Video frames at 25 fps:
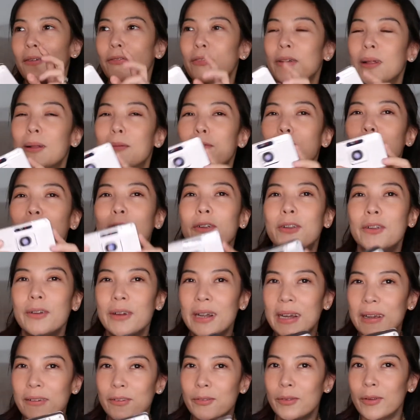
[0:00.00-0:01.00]
film
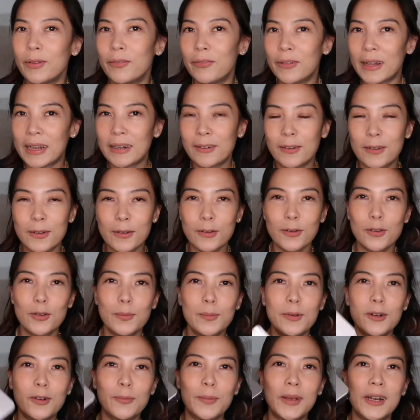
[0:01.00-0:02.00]
photographs with flash look so
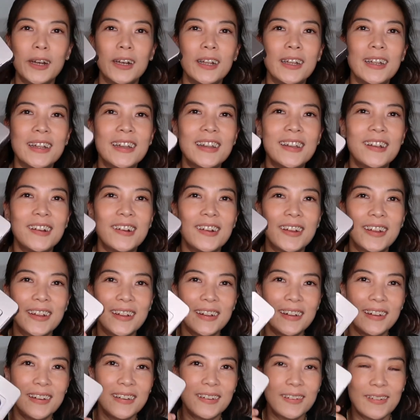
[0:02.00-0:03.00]
much better than
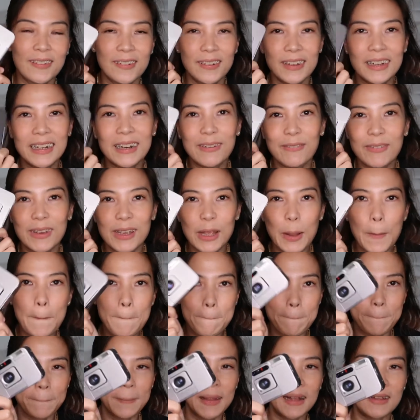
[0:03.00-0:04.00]
digital. So anyway,
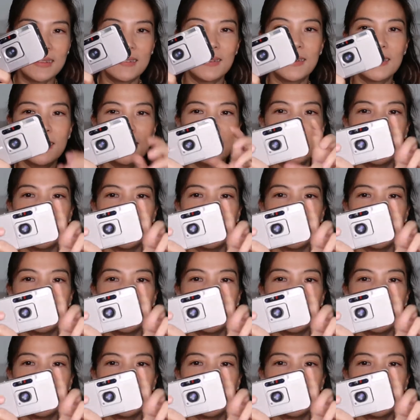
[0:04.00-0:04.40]
that's